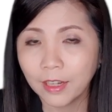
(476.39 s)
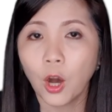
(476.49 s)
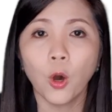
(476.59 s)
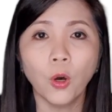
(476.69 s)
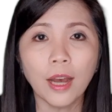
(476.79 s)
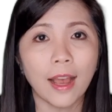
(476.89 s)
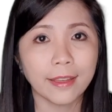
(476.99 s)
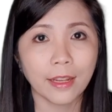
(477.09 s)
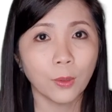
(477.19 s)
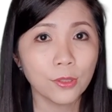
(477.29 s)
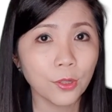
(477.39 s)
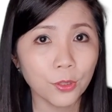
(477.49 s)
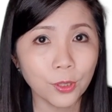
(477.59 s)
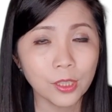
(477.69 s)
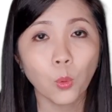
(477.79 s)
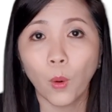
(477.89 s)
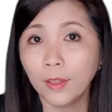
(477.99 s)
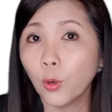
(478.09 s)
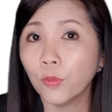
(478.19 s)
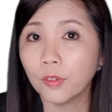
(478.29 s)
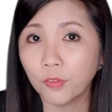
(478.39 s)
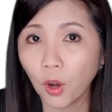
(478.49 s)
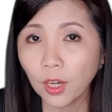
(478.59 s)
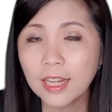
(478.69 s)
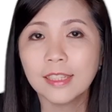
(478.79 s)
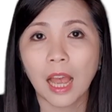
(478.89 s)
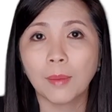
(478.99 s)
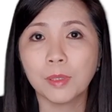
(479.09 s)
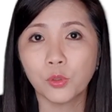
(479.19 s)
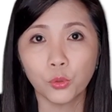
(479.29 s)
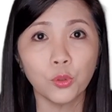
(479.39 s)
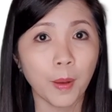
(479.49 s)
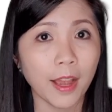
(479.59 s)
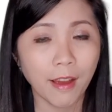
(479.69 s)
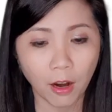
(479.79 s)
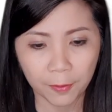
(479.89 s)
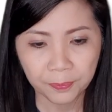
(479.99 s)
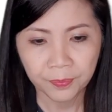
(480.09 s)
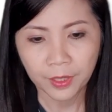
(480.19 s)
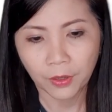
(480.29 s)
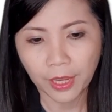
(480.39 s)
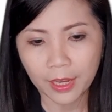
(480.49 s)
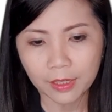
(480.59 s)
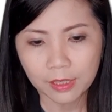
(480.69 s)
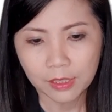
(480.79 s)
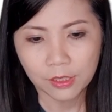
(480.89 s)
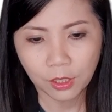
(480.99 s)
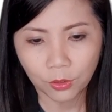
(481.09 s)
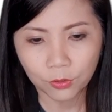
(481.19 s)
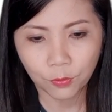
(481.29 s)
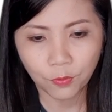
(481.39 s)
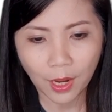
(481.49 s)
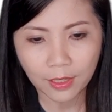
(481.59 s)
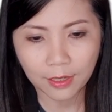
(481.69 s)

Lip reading: Or I can also use 1 over 4 times 2 pi r. Okay, so to find the